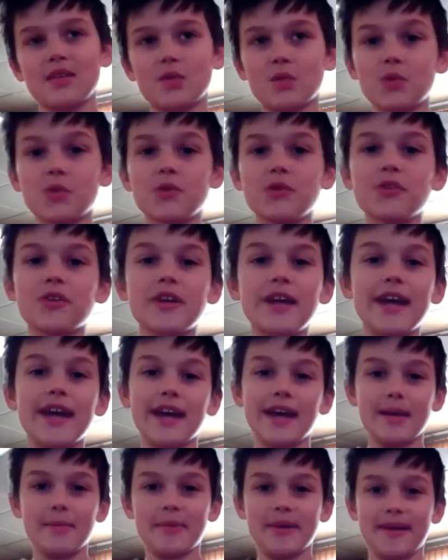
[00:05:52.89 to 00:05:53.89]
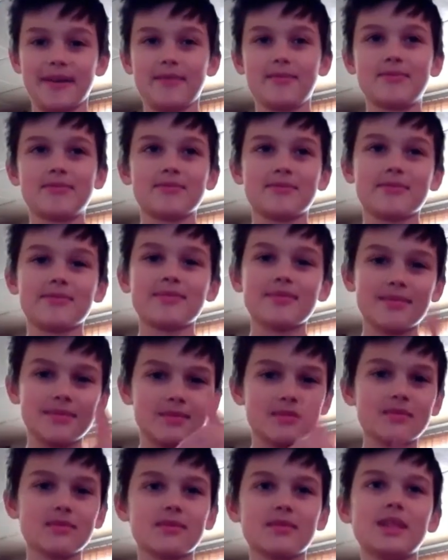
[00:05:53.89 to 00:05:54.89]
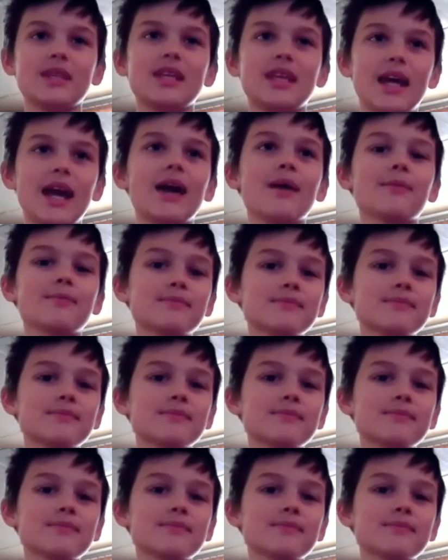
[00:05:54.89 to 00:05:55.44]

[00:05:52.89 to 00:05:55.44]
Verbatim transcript: ruin their day, but yeah.